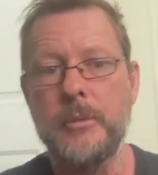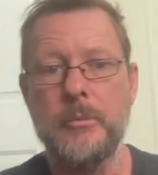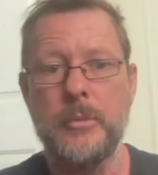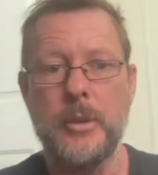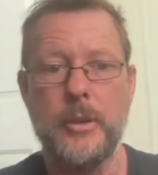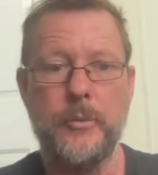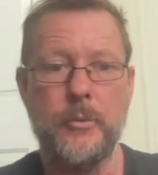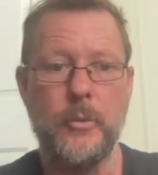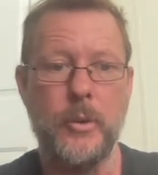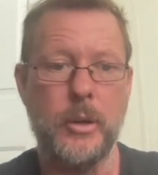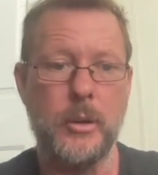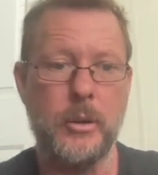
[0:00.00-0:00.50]
But
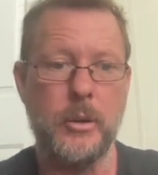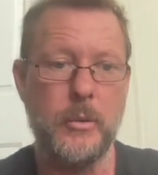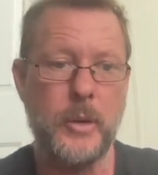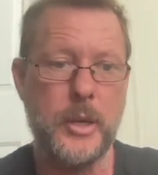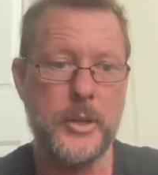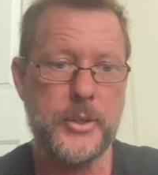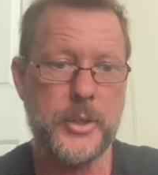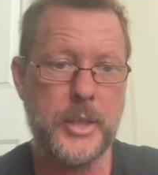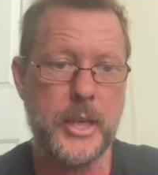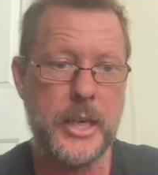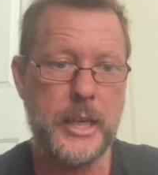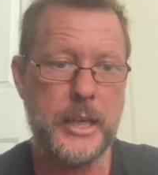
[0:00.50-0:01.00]
if we're
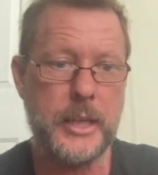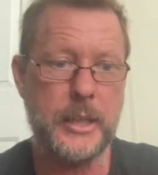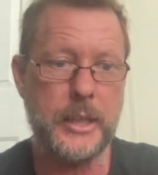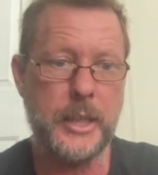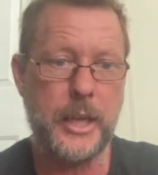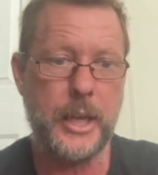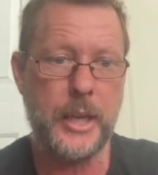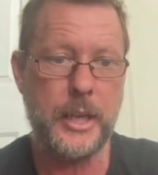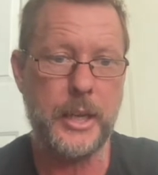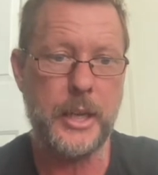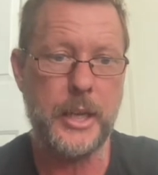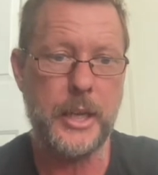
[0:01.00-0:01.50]
always cutting
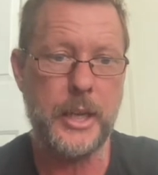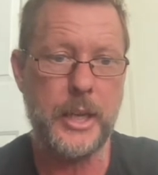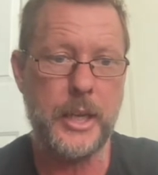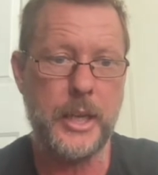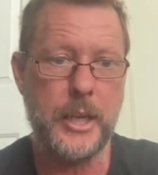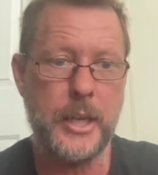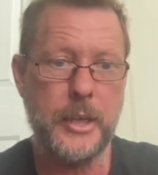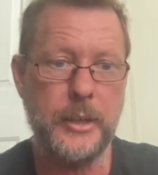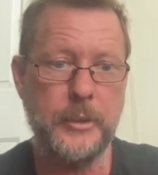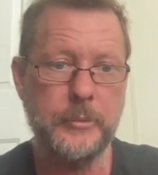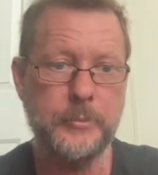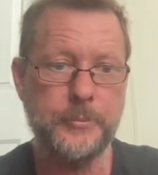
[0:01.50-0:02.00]
down
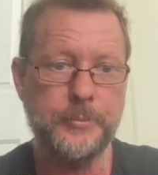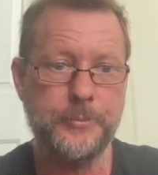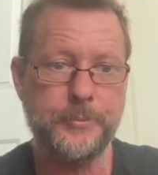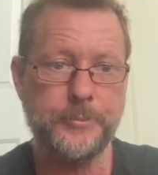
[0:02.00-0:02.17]
here,